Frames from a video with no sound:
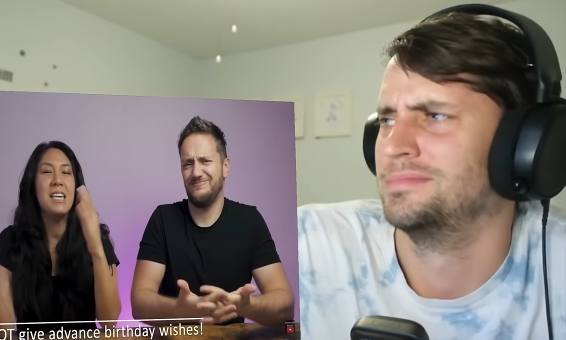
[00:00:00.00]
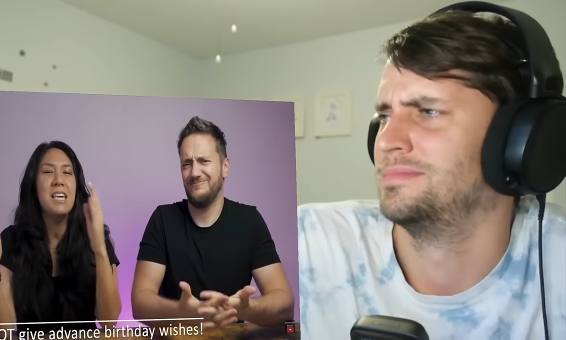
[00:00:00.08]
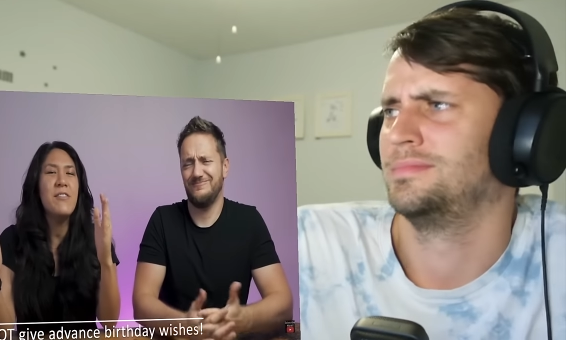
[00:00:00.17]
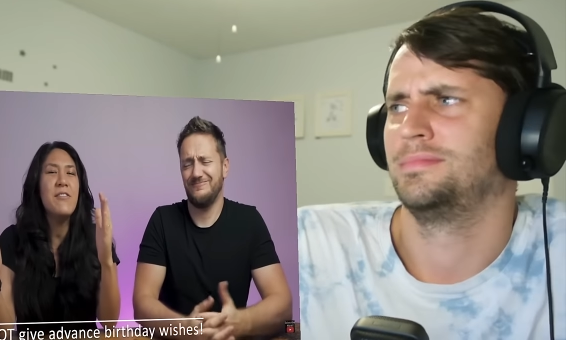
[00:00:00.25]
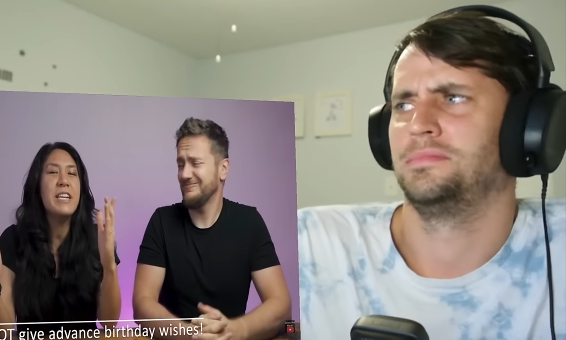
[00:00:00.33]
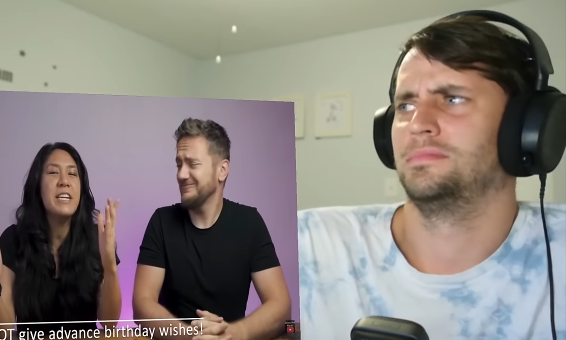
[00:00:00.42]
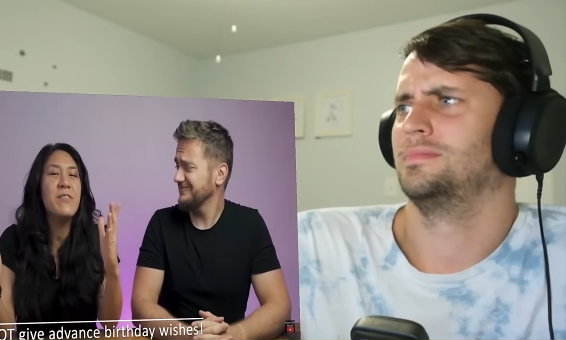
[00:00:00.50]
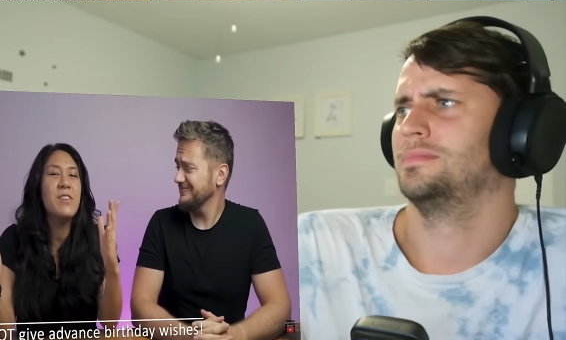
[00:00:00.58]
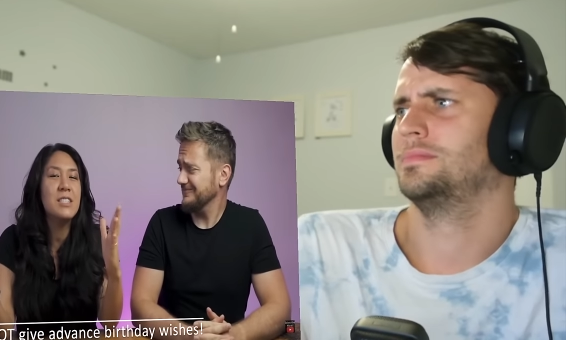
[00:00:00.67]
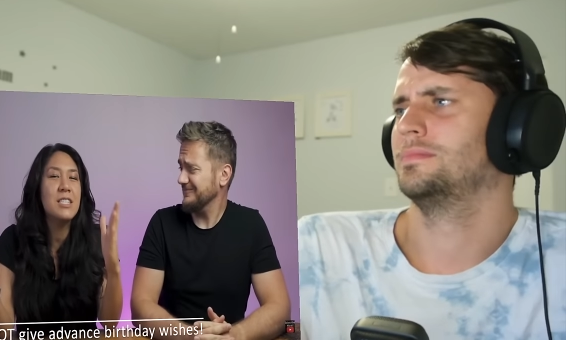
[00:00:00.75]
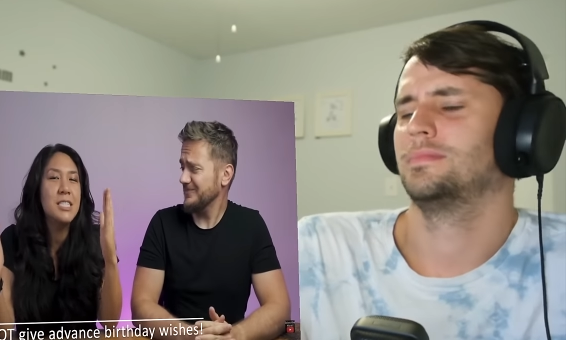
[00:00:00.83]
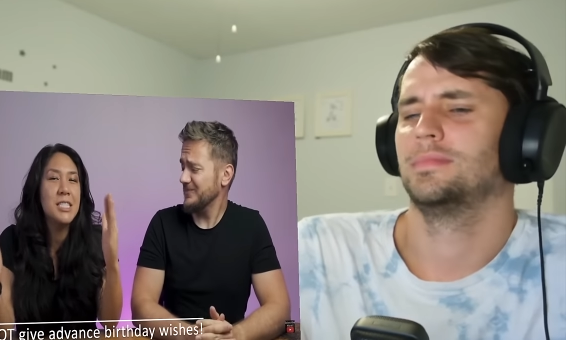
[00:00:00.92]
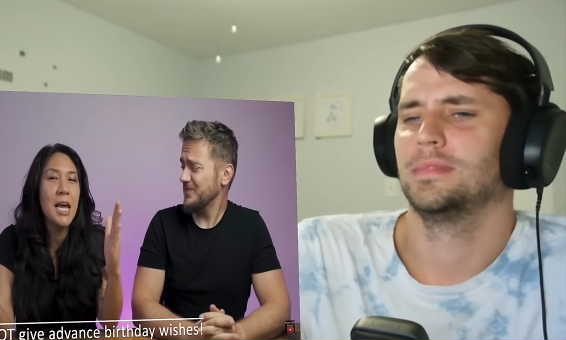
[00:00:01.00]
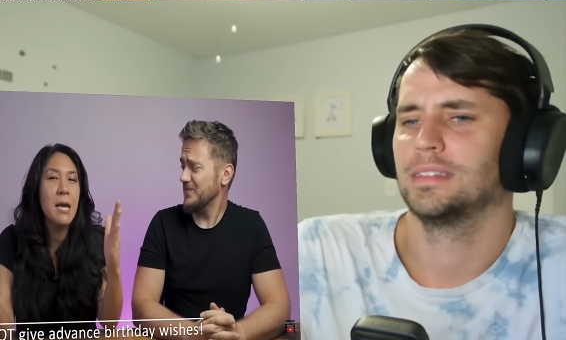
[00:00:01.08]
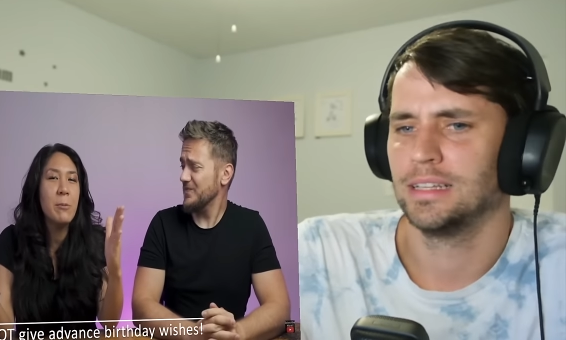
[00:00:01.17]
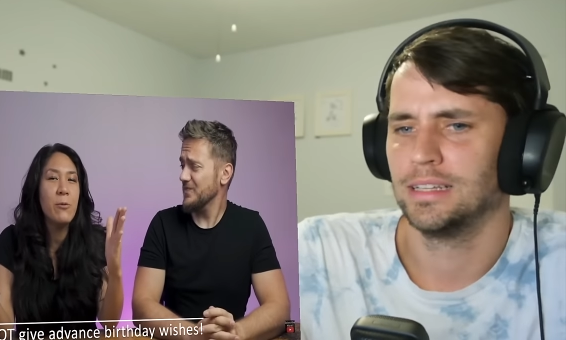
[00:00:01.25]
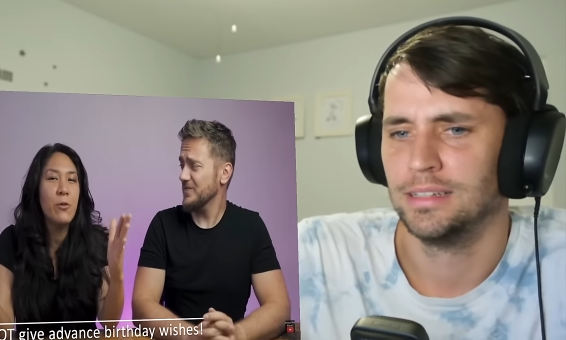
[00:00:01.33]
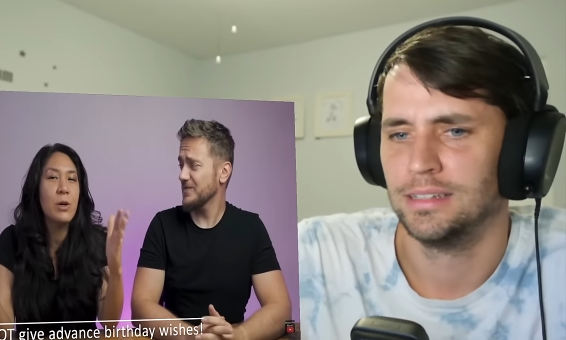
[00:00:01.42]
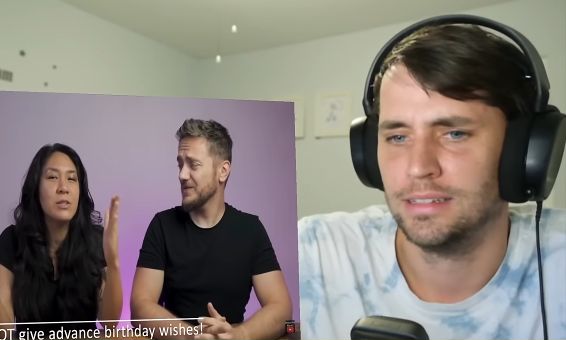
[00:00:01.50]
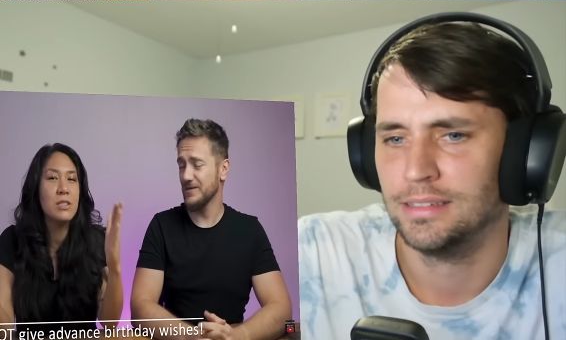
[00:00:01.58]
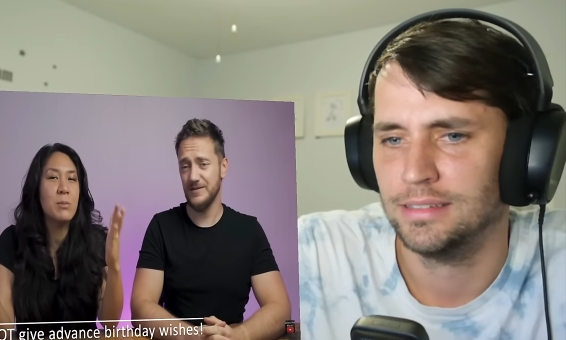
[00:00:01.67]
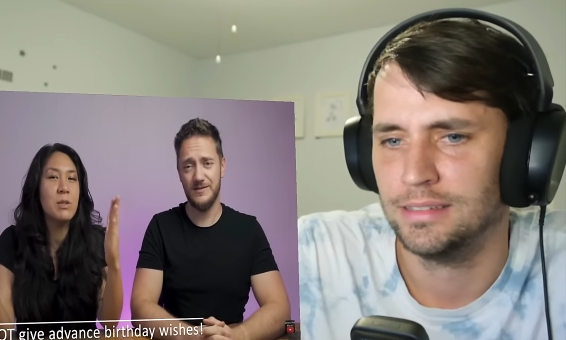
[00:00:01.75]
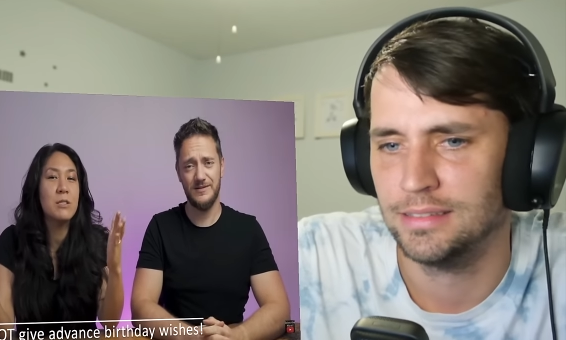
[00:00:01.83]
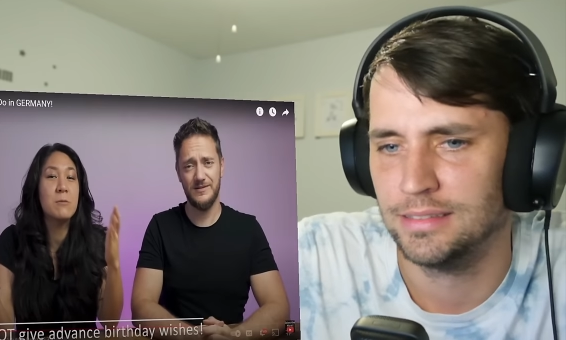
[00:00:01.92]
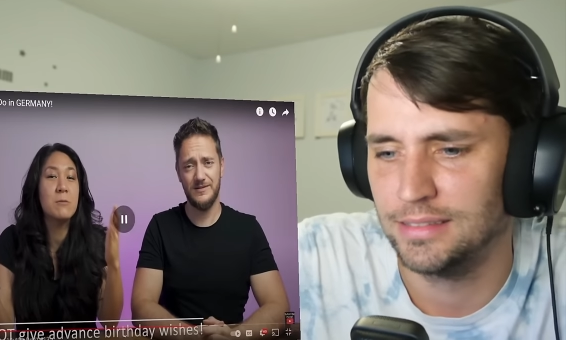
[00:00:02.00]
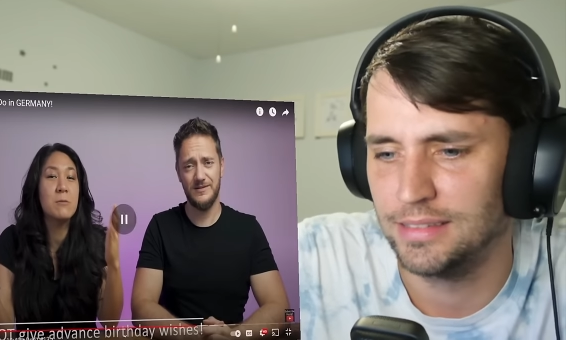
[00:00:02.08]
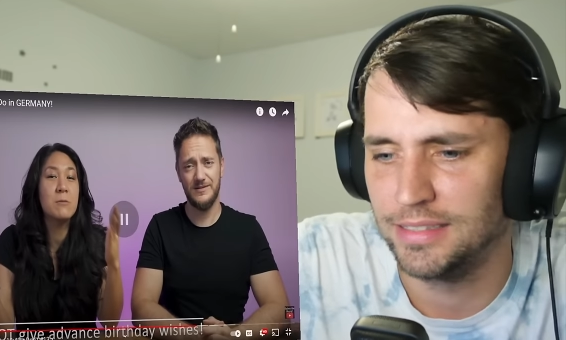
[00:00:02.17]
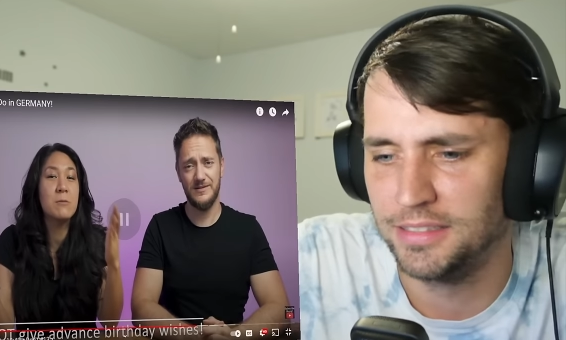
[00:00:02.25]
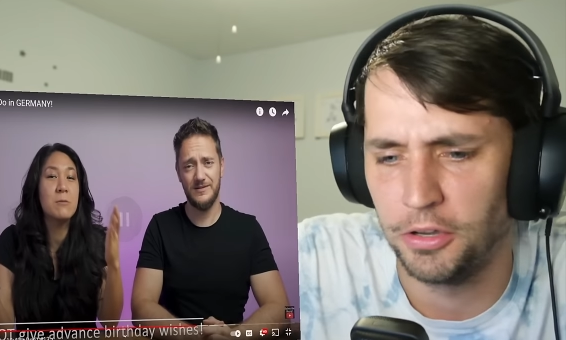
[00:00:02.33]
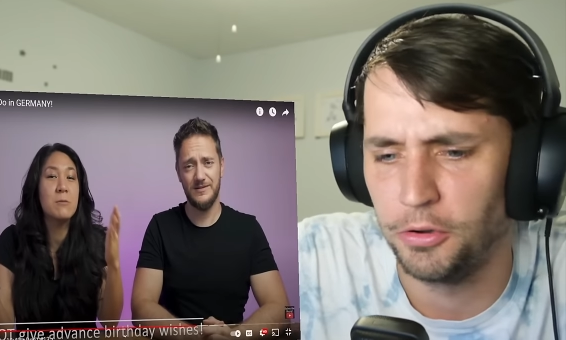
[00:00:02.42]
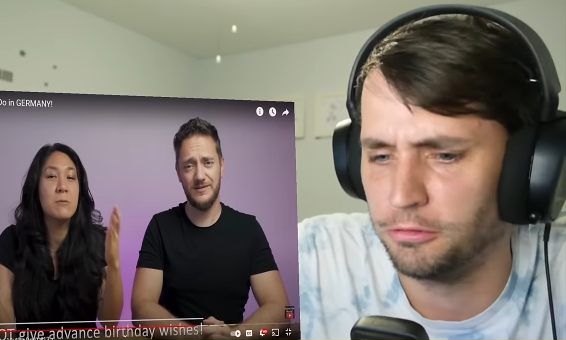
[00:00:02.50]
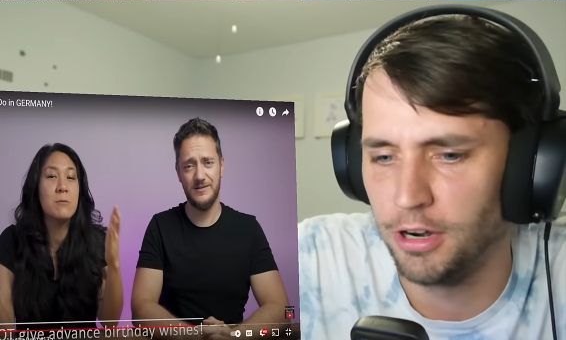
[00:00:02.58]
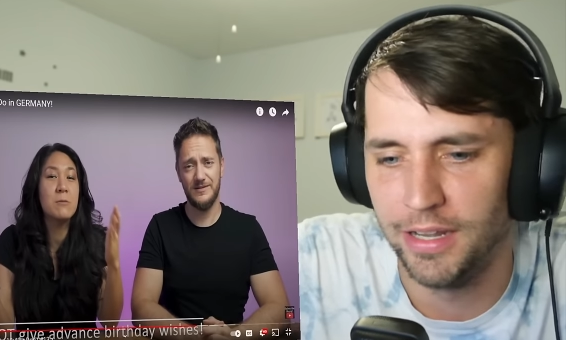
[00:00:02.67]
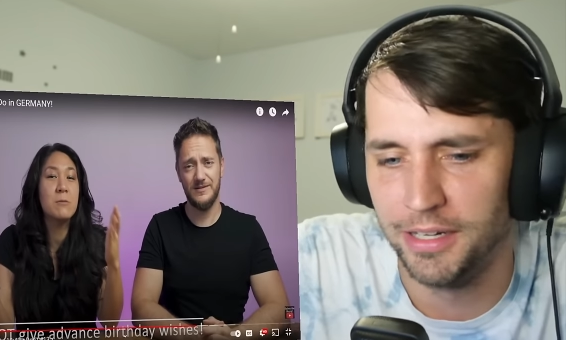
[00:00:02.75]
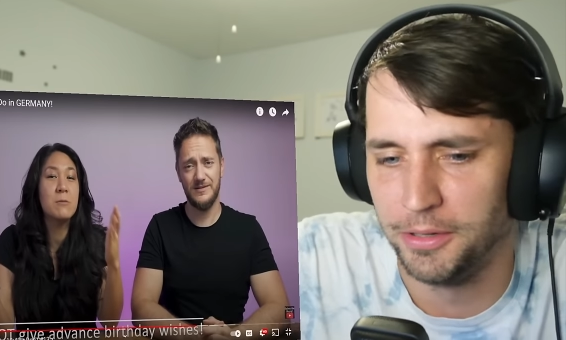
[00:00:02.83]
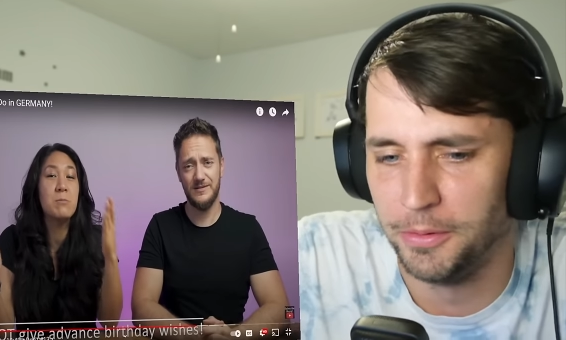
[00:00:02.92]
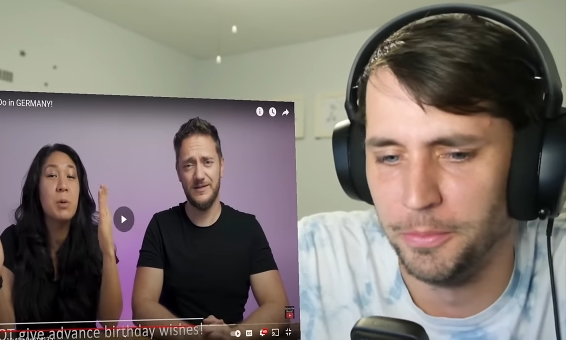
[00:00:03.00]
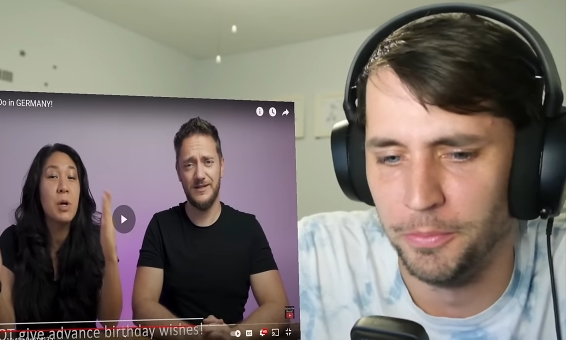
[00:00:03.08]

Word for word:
Speaker 1: even if it's a day before someone's
Speaker 2: That's so random.